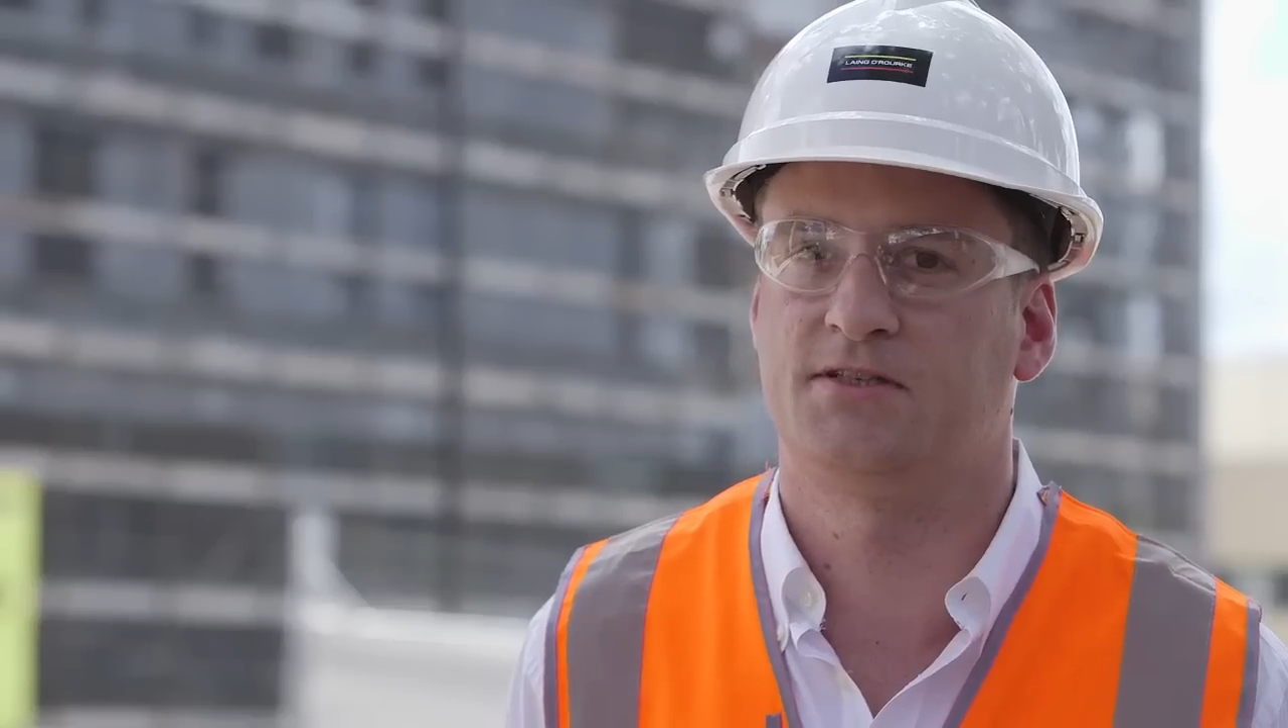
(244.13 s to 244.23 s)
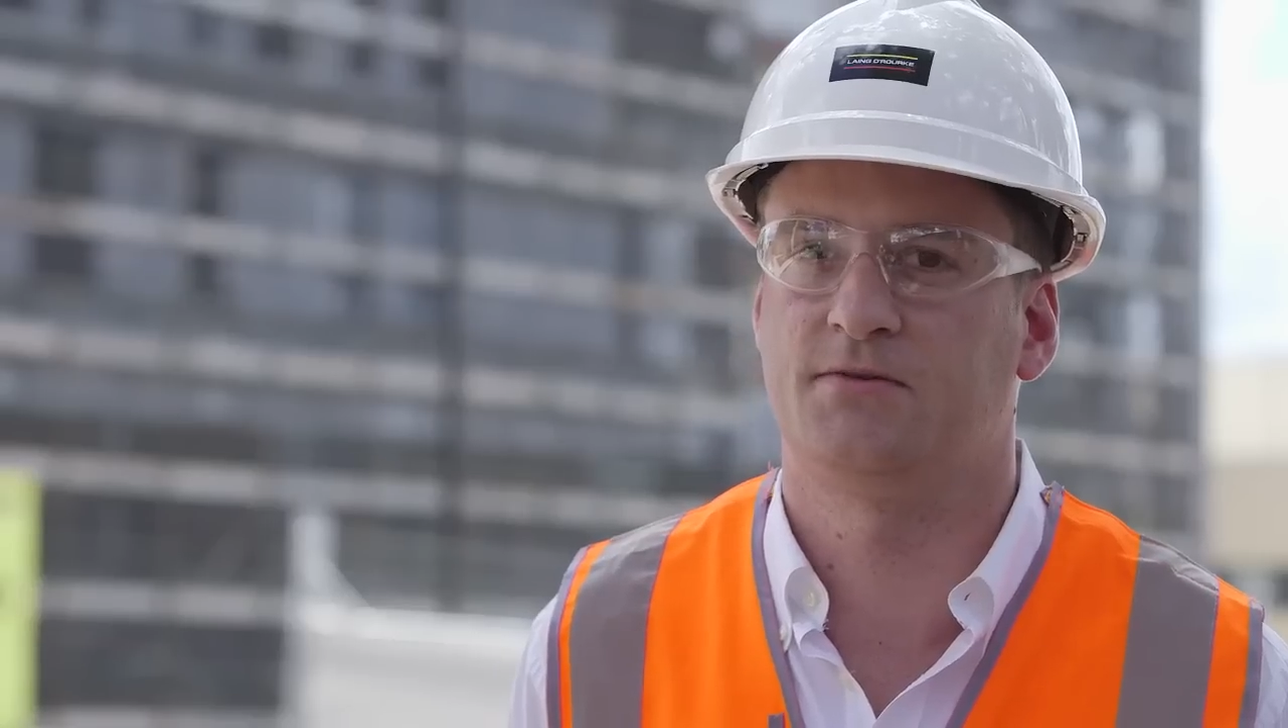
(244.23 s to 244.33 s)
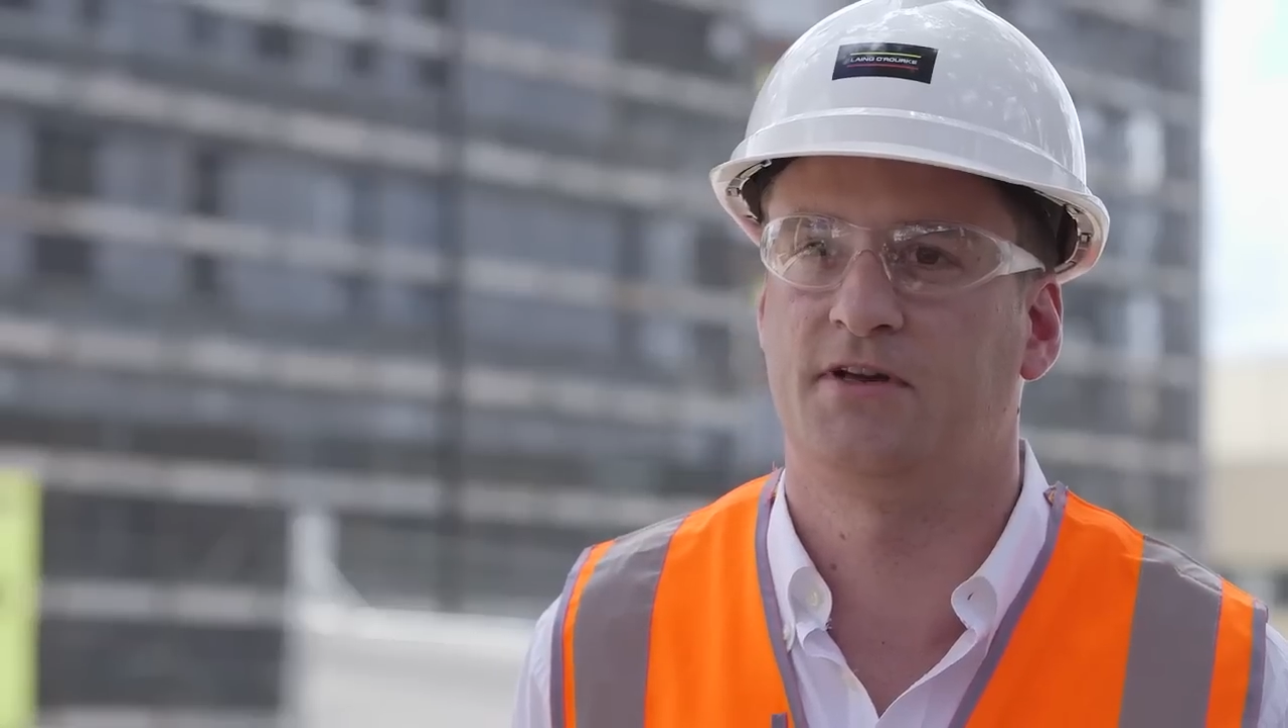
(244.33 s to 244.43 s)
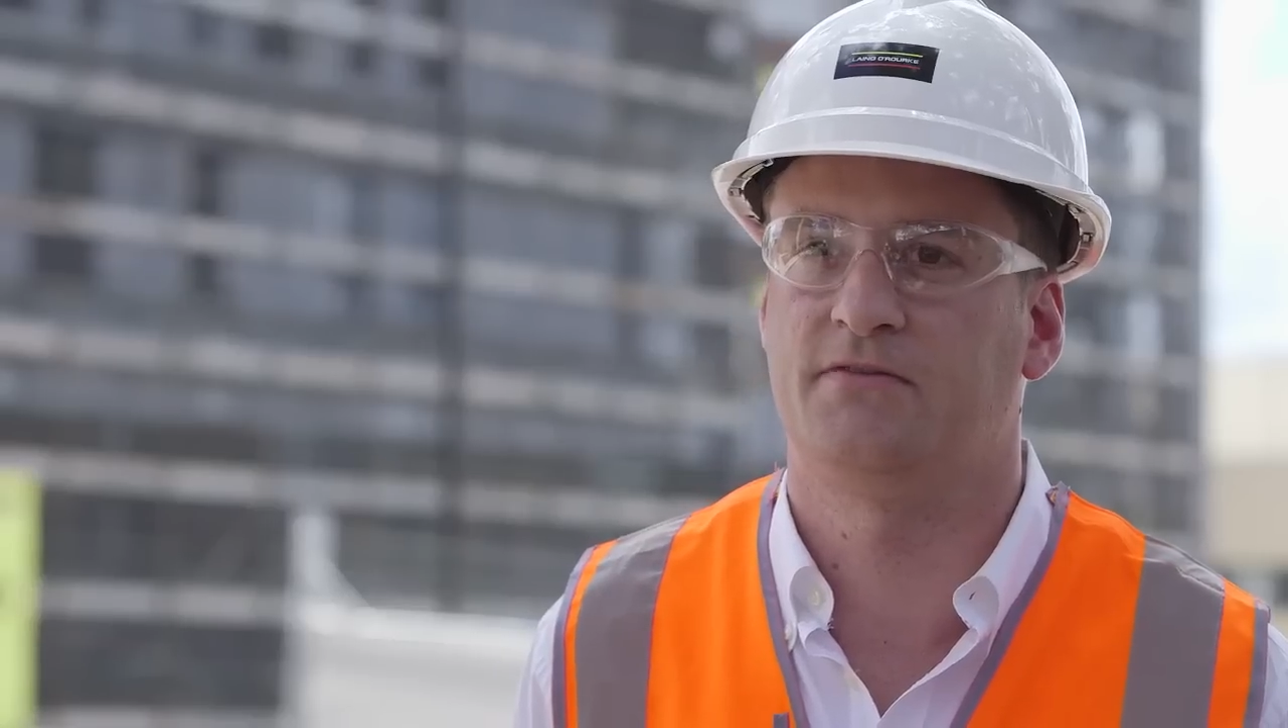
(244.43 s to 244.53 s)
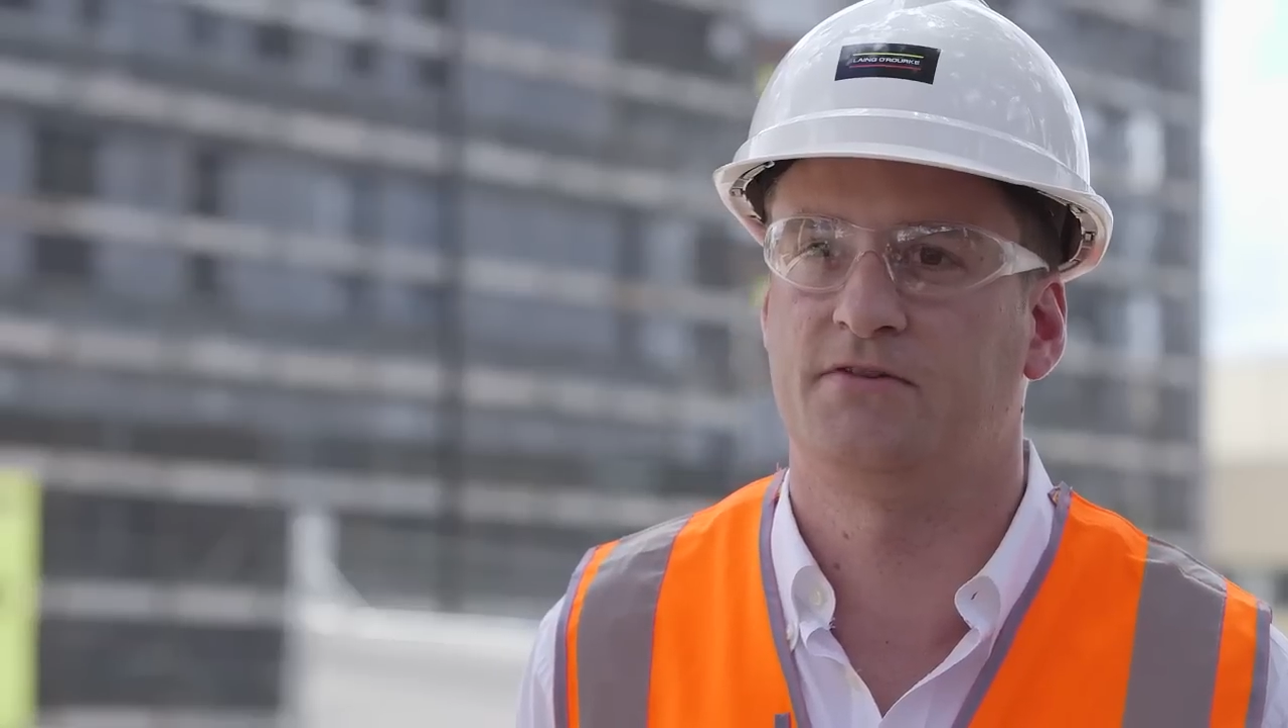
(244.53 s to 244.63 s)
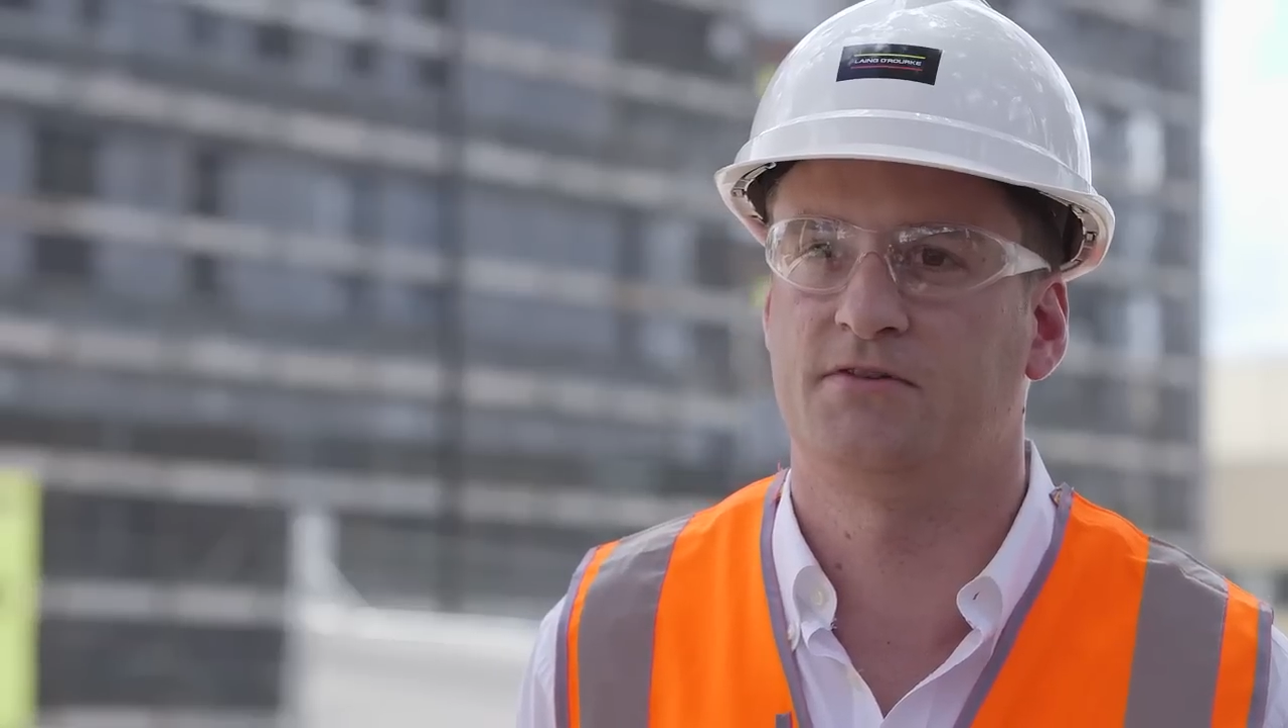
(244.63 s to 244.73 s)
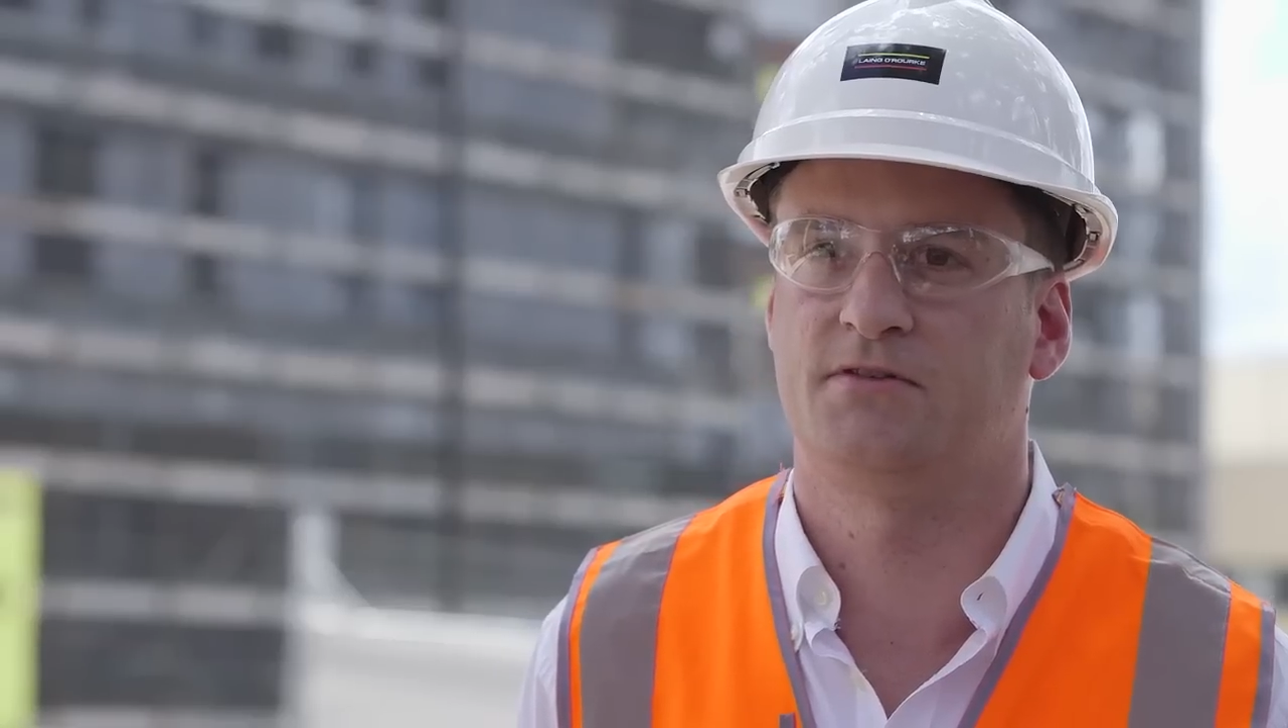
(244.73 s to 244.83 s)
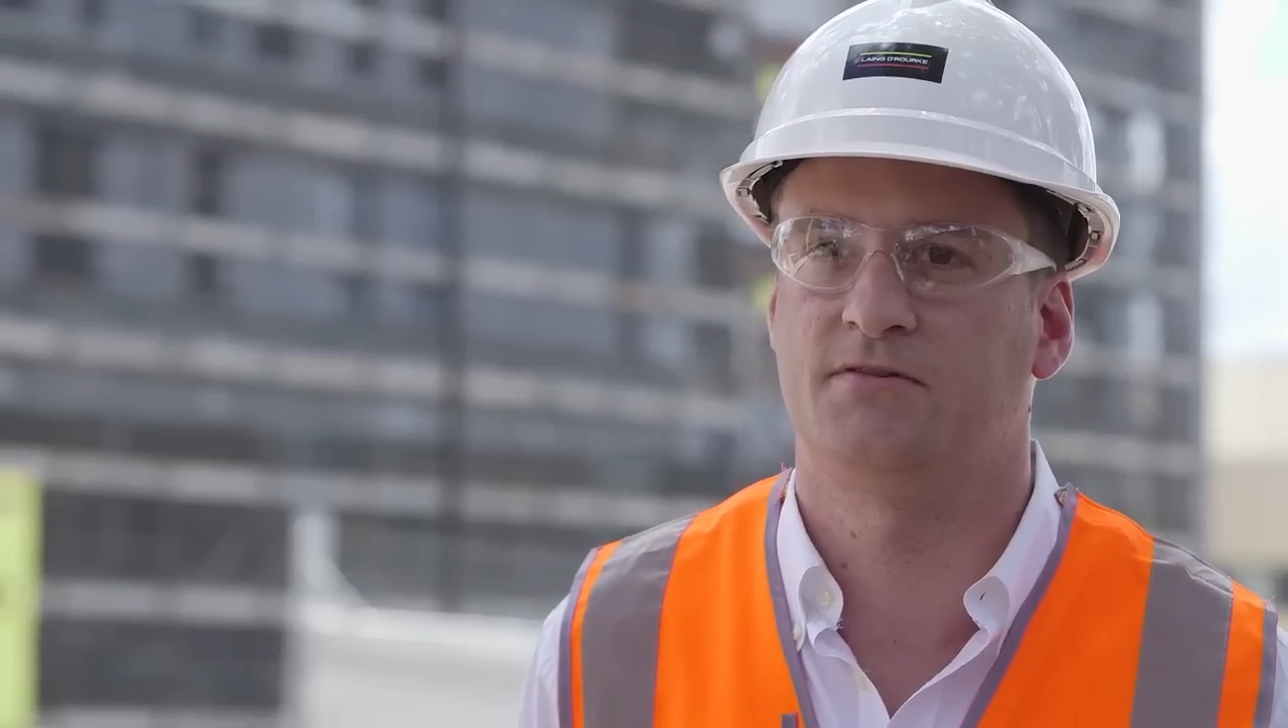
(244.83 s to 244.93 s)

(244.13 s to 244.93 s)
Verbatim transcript: that's the way the future